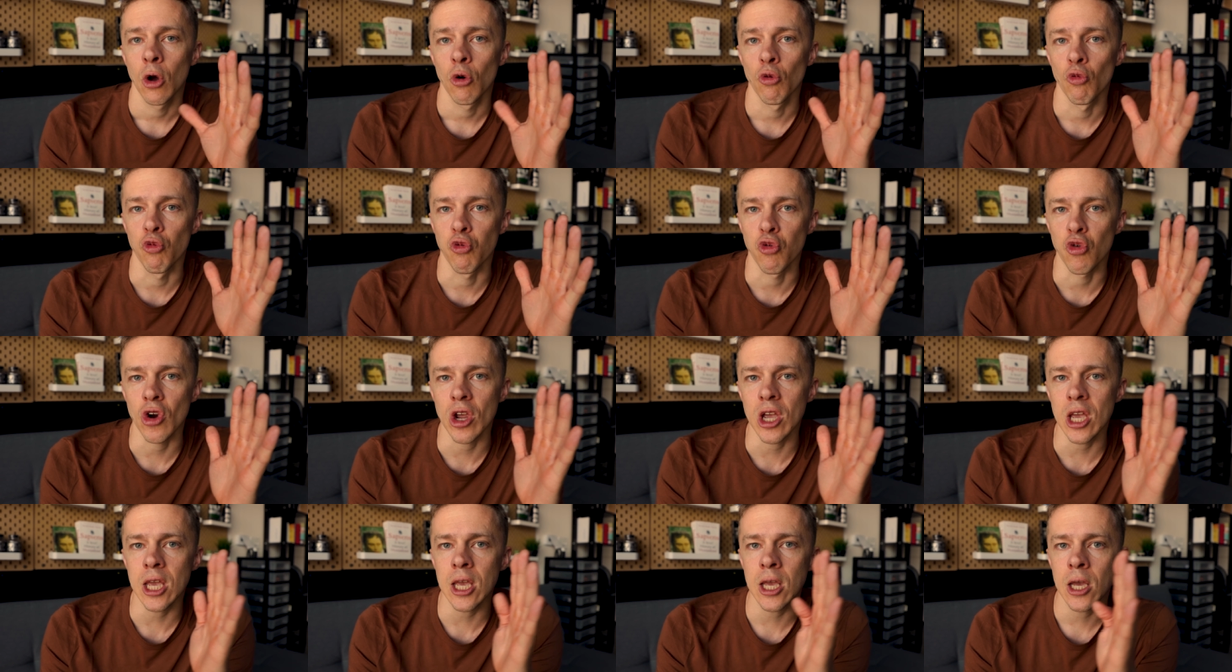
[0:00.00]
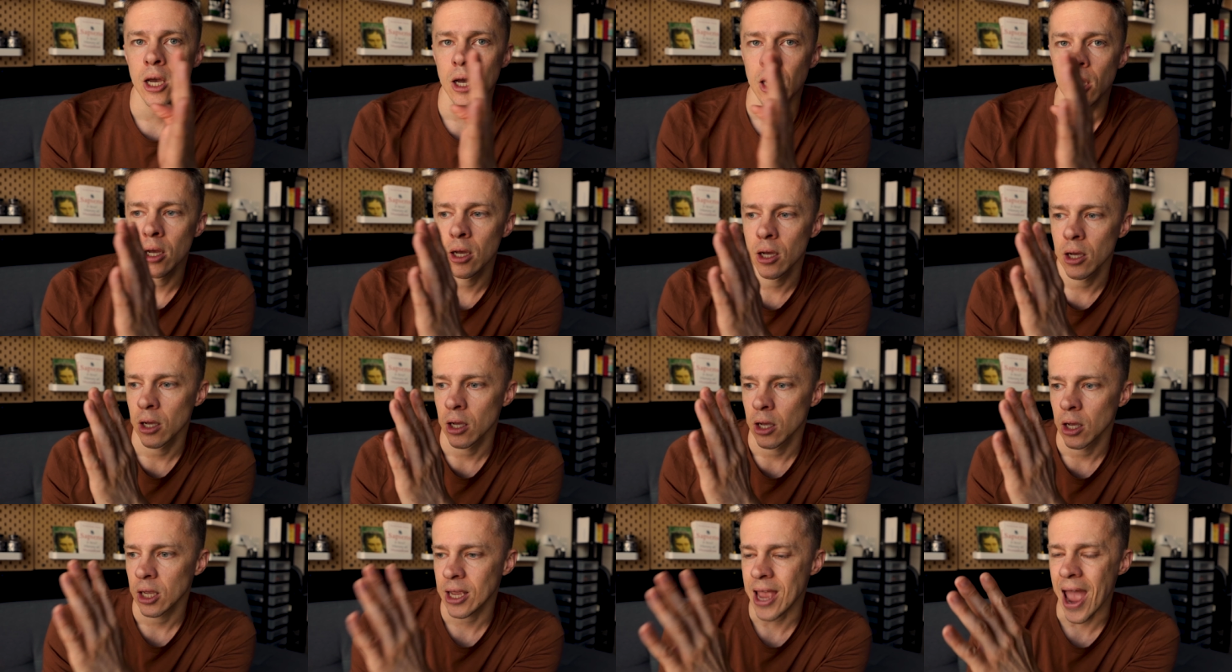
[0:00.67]

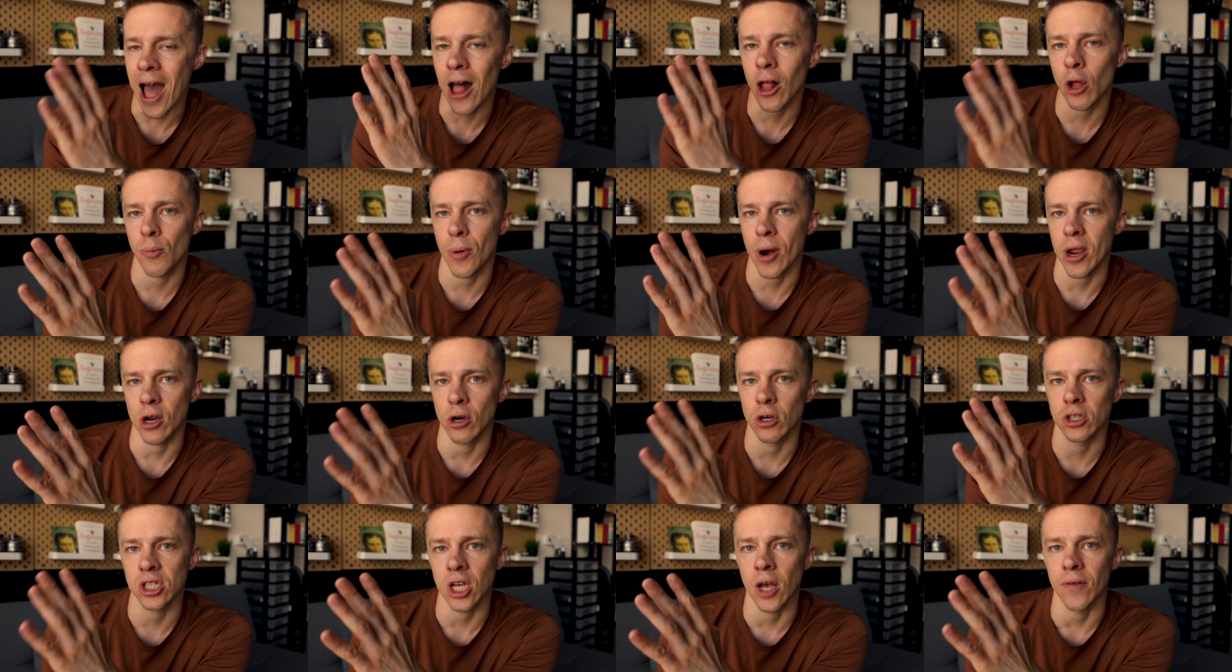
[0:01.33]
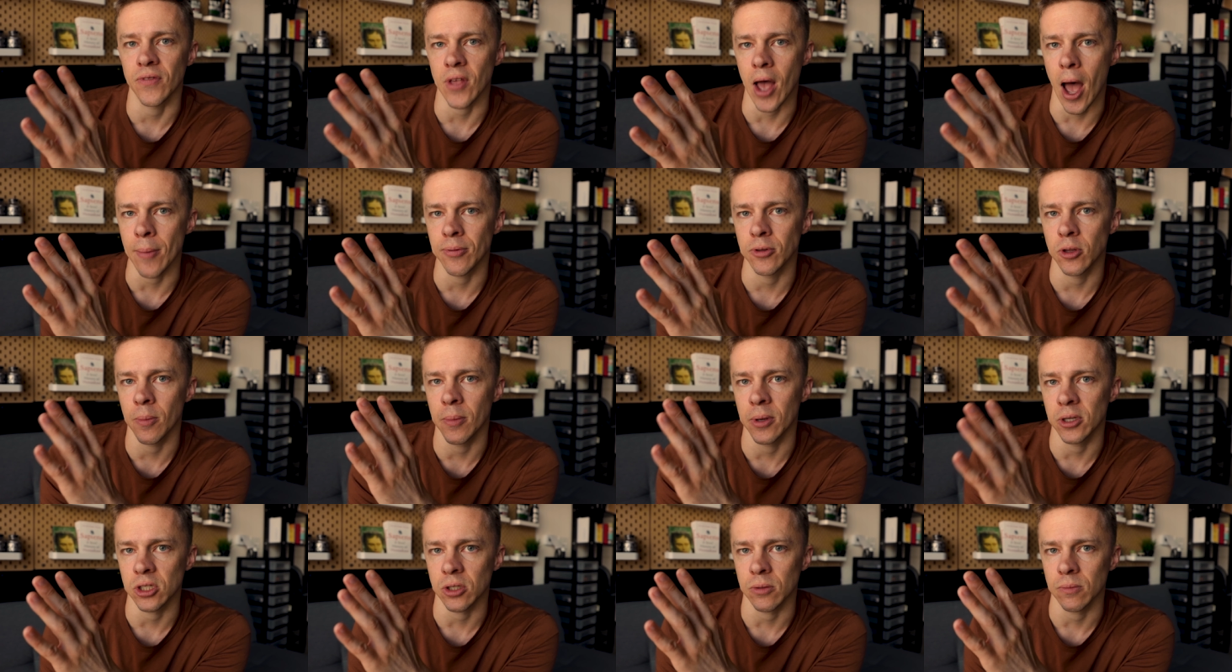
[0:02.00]
Recalibrate yourself to
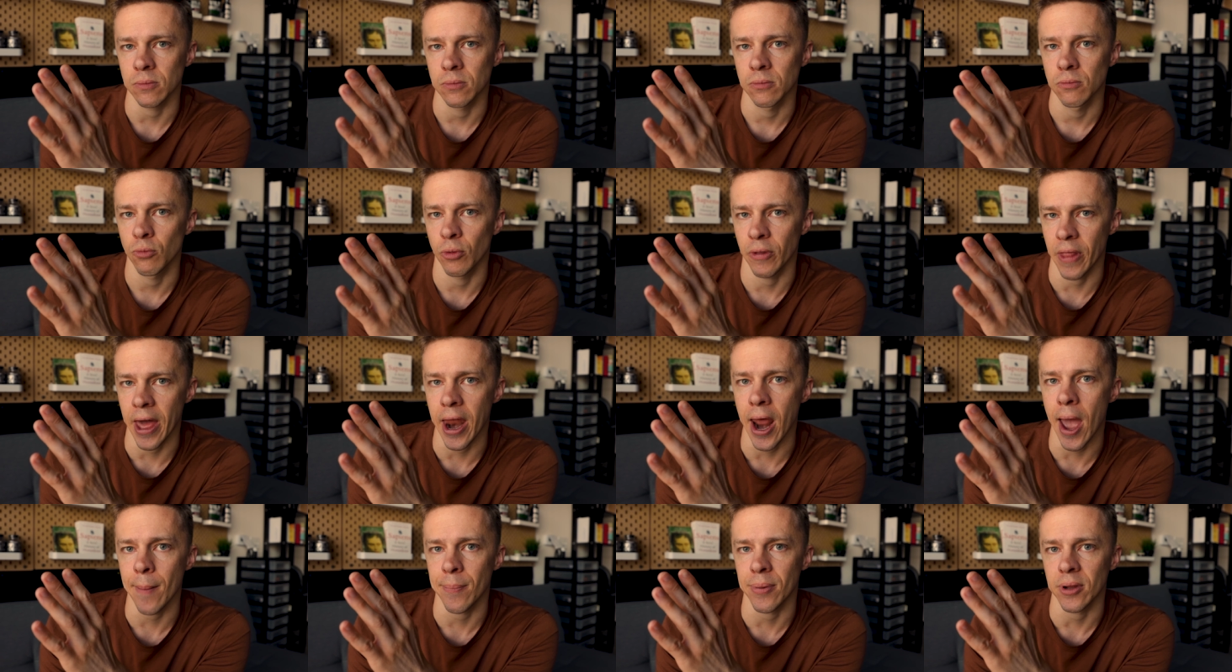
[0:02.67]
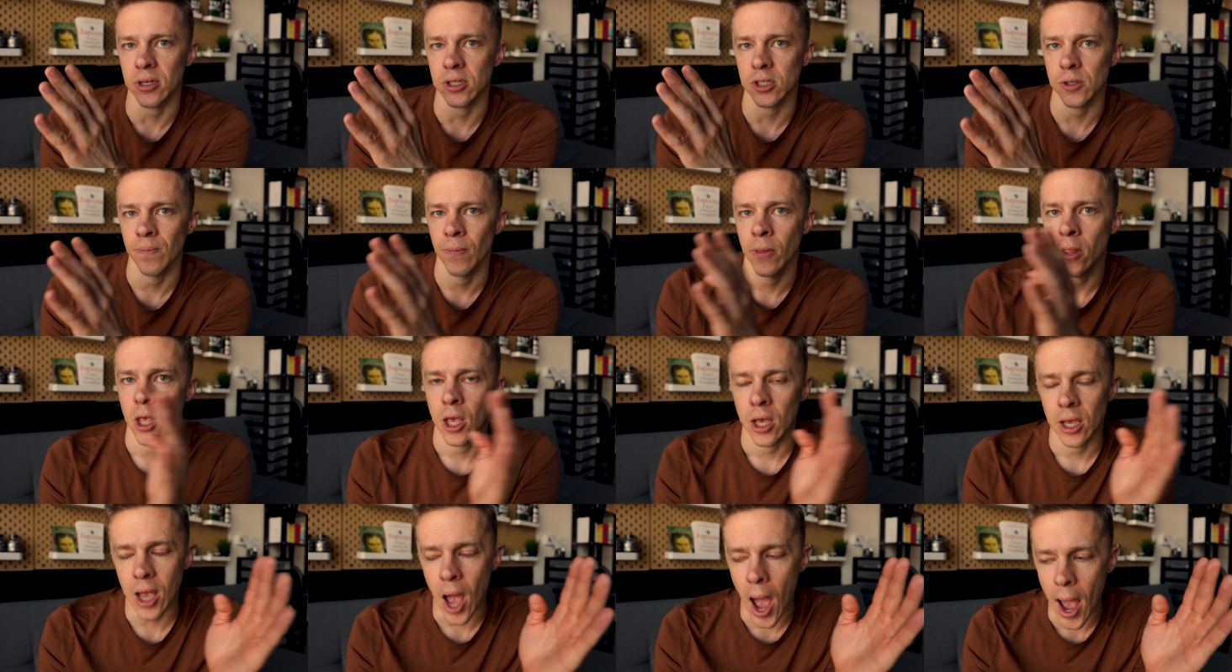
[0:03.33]
optimism when that happens.
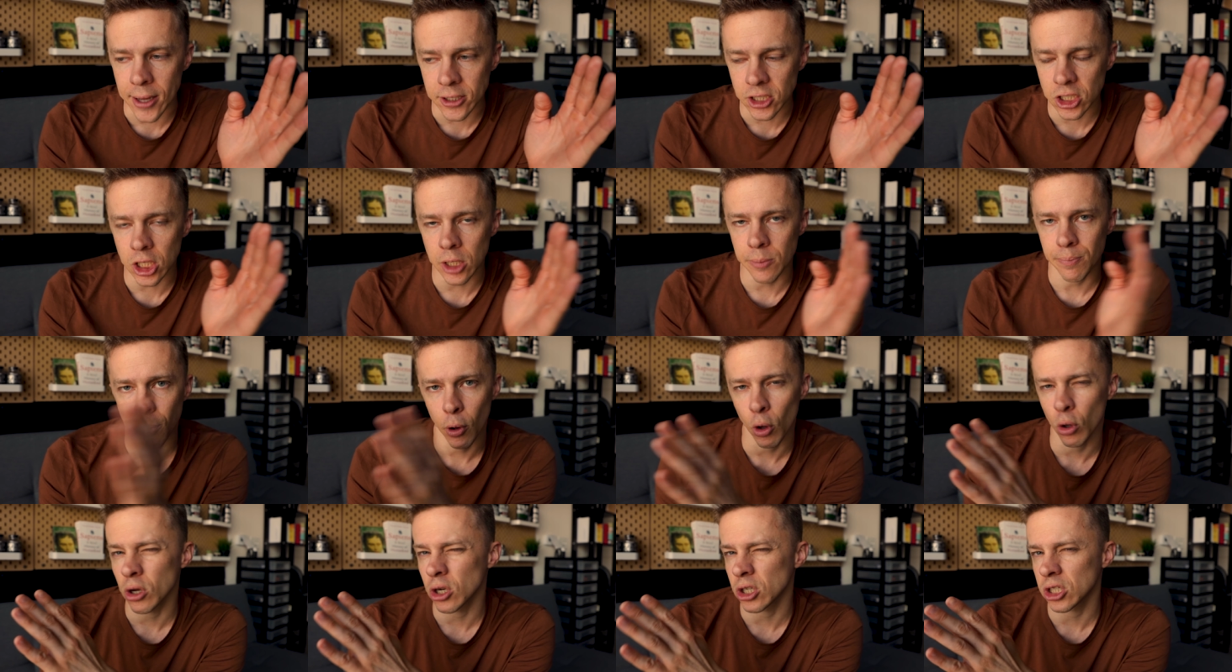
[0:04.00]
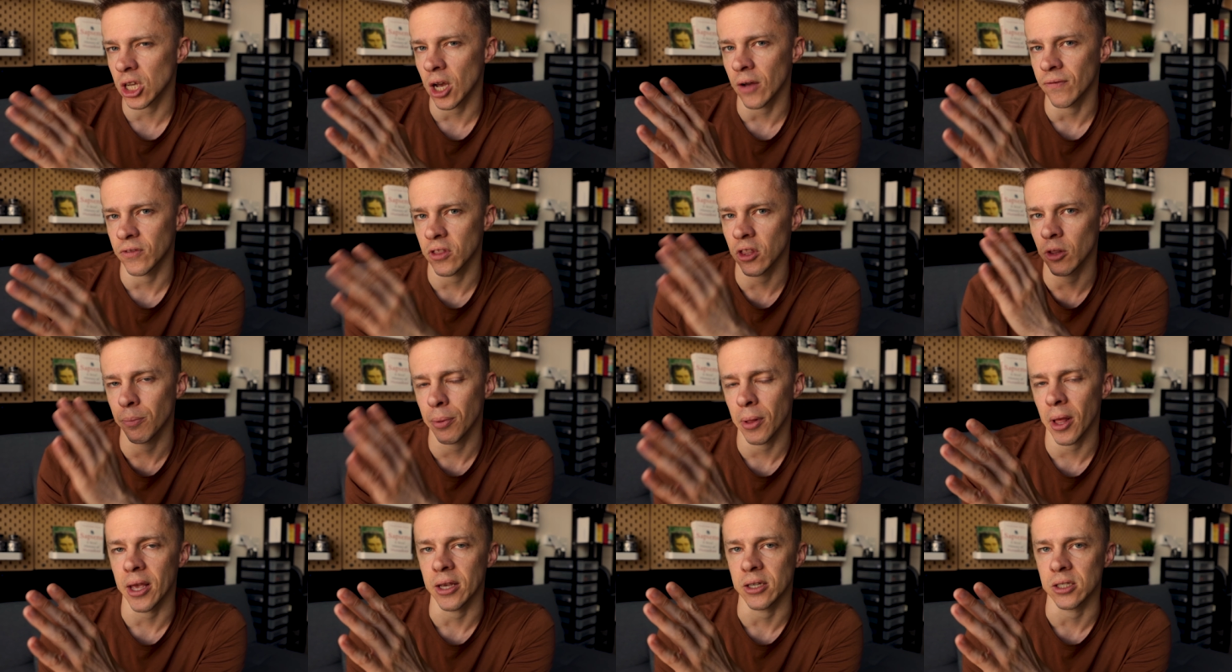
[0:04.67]
Constantly pull yourself to the
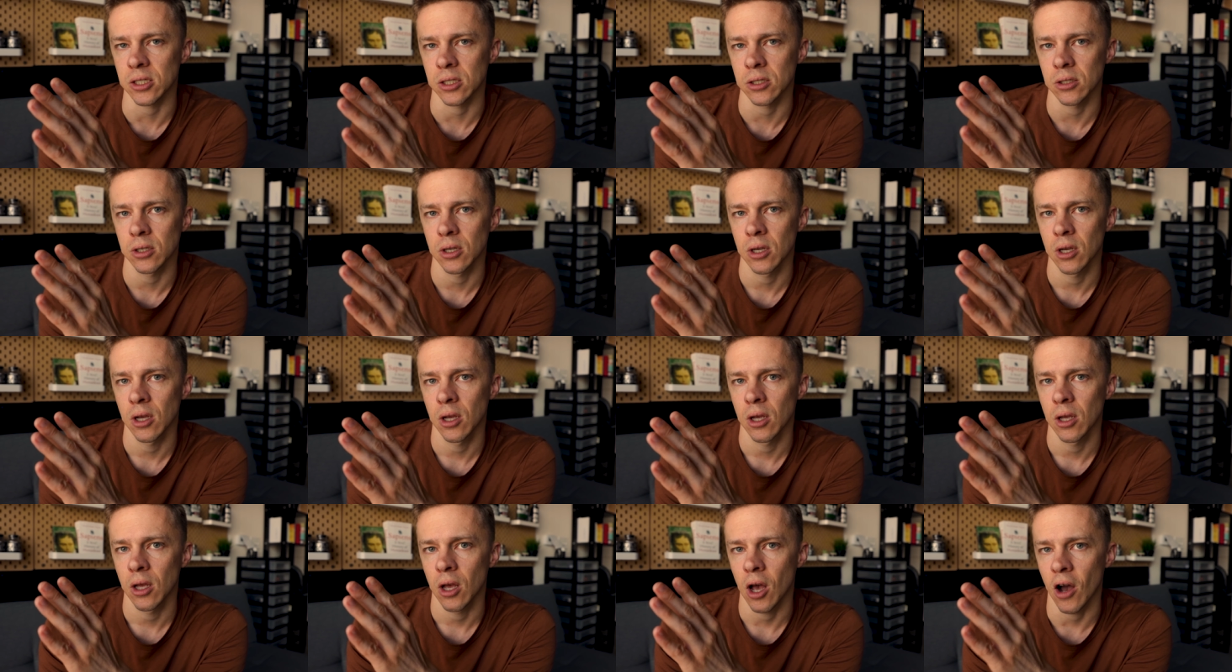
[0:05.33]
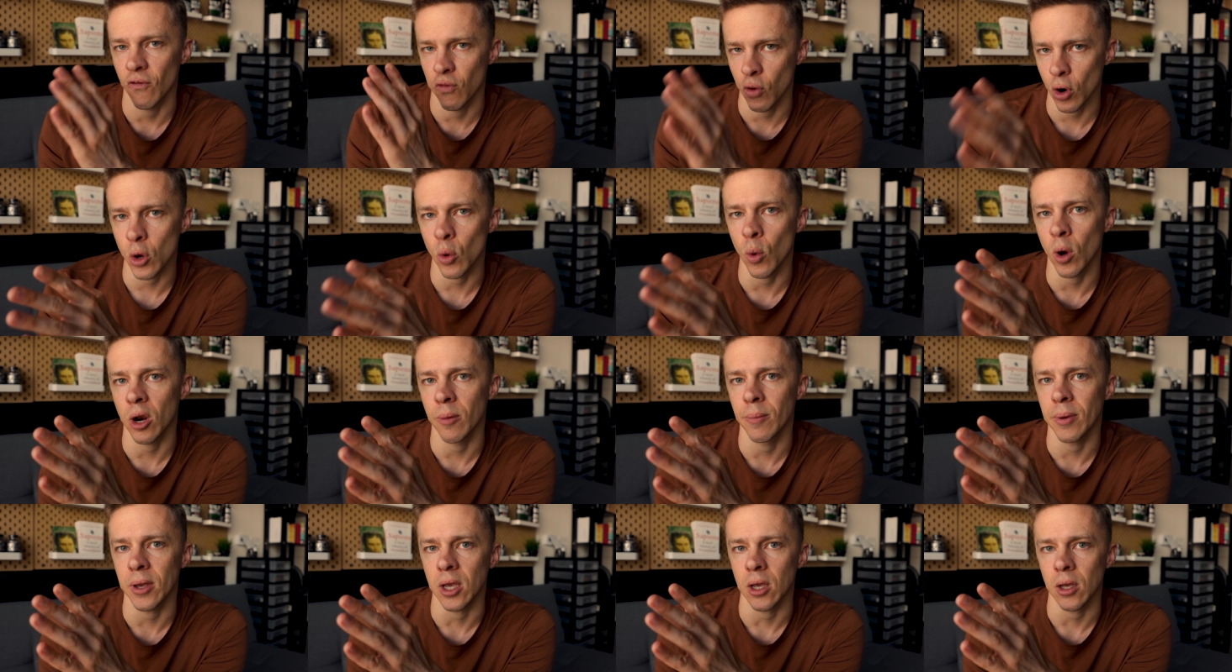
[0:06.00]
place of where you
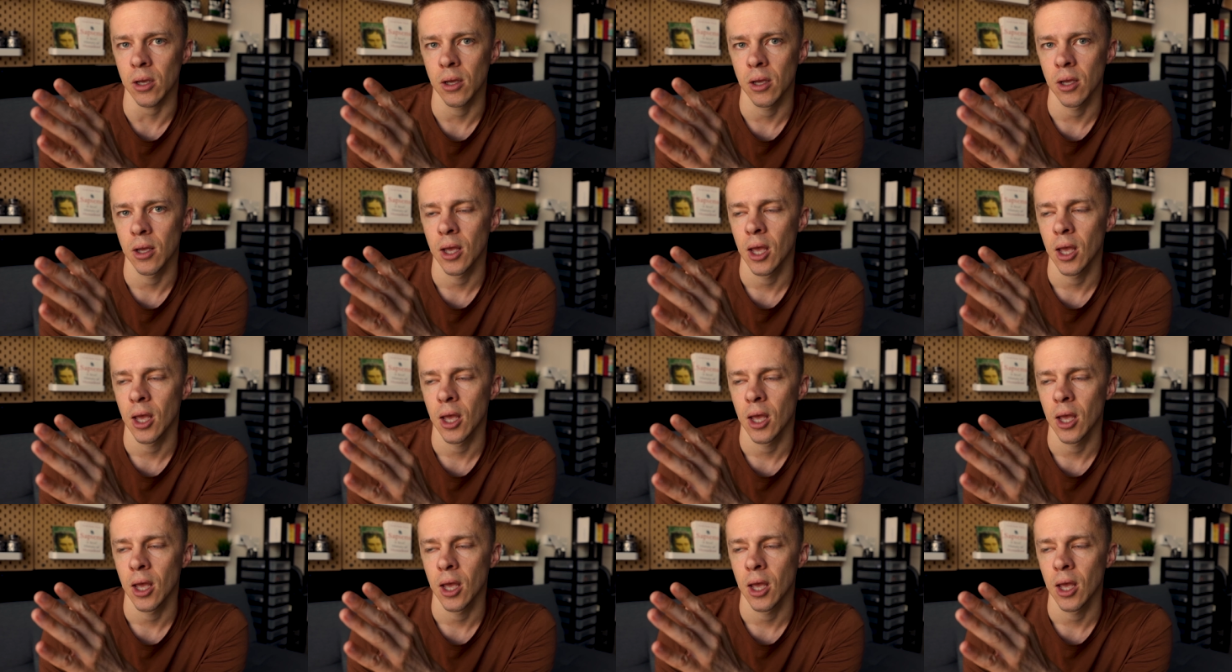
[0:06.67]
want to be.